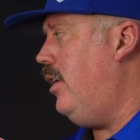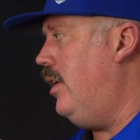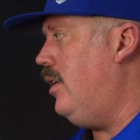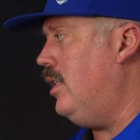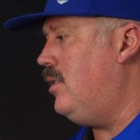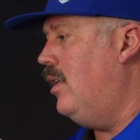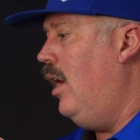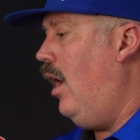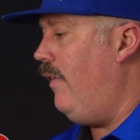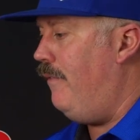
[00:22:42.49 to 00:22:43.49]
And
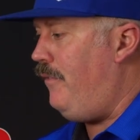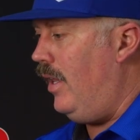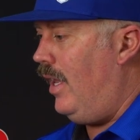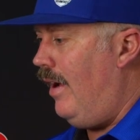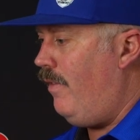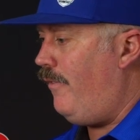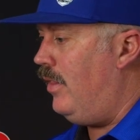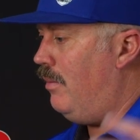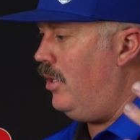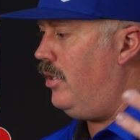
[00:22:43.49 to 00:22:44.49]
on the front lines for
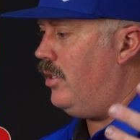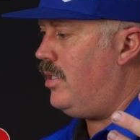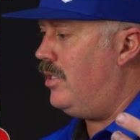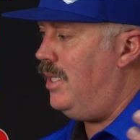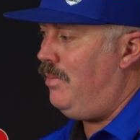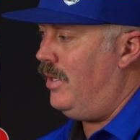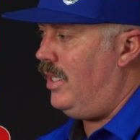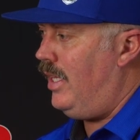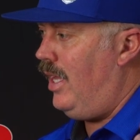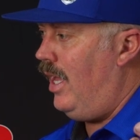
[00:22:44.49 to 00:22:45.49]
the builders, they're
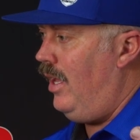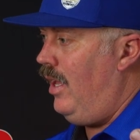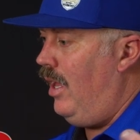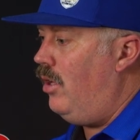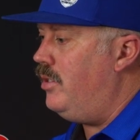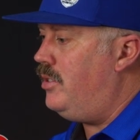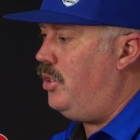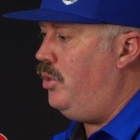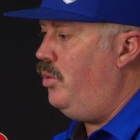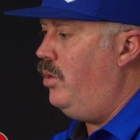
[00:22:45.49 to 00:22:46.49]
typically held
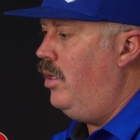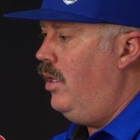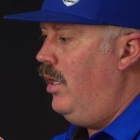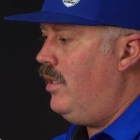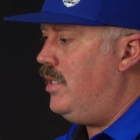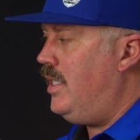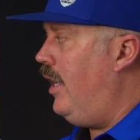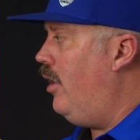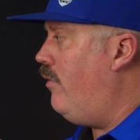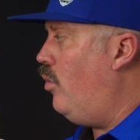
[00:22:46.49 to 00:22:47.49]
to the
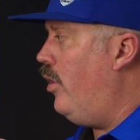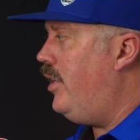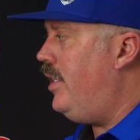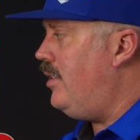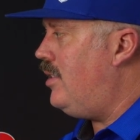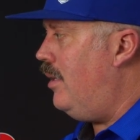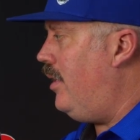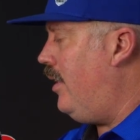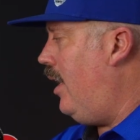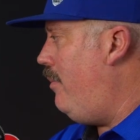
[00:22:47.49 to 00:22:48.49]
standard of warranting
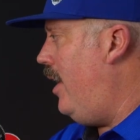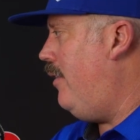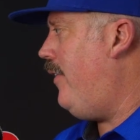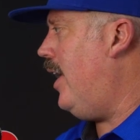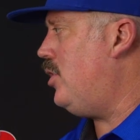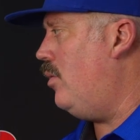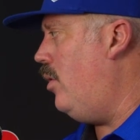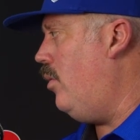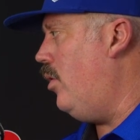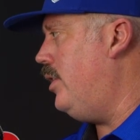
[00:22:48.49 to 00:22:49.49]
something that a manufacturer
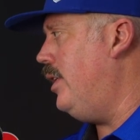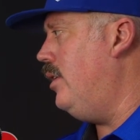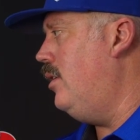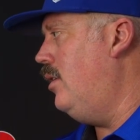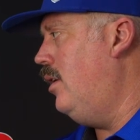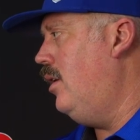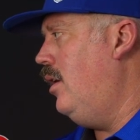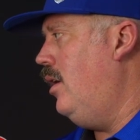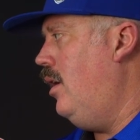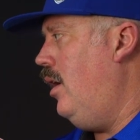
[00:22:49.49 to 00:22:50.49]
won't warranty.
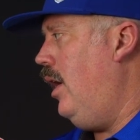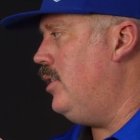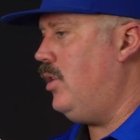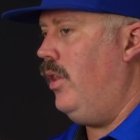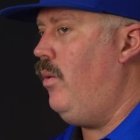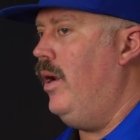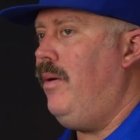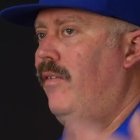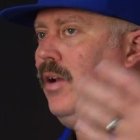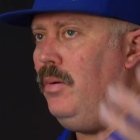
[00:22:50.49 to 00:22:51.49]
And so they wind up
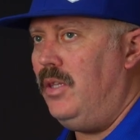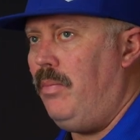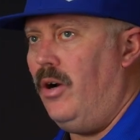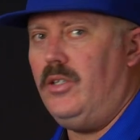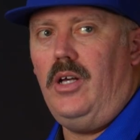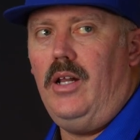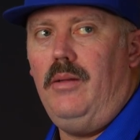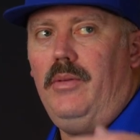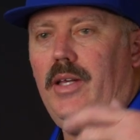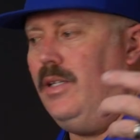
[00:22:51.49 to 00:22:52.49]
having to put the parts on
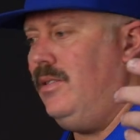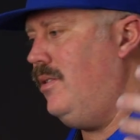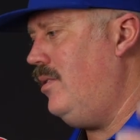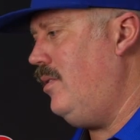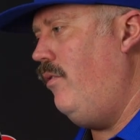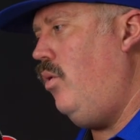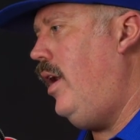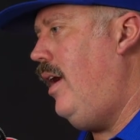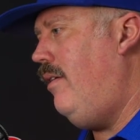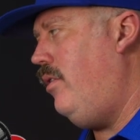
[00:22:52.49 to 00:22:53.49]
it because of
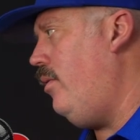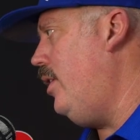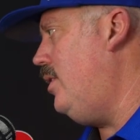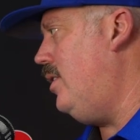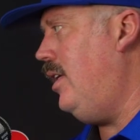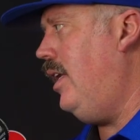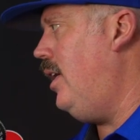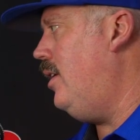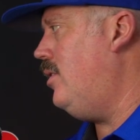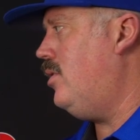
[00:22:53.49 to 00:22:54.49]
whatever reason it
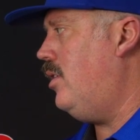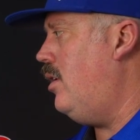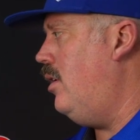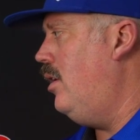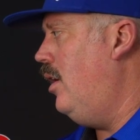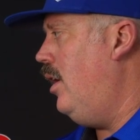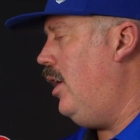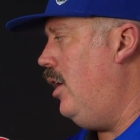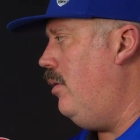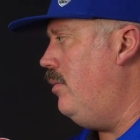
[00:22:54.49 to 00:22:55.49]
is.
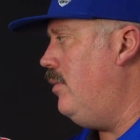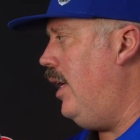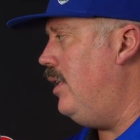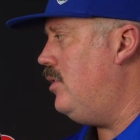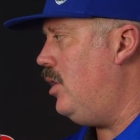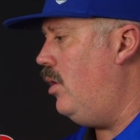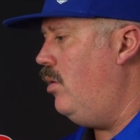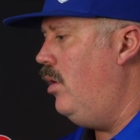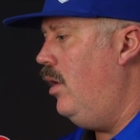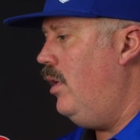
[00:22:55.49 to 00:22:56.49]
And
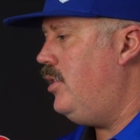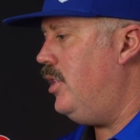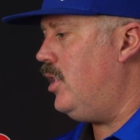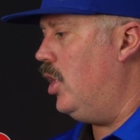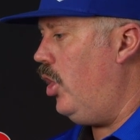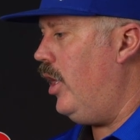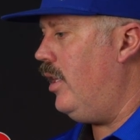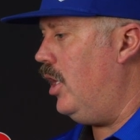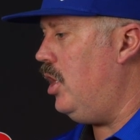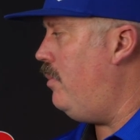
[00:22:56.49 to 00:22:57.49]
so just
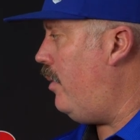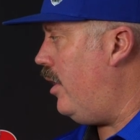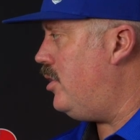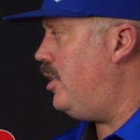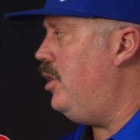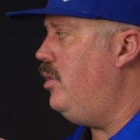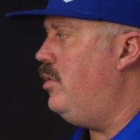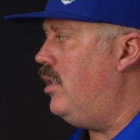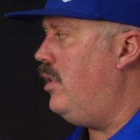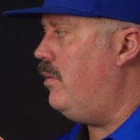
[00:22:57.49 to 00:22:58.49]
learning the good parts to
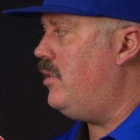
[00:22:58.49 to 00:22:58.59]
use and the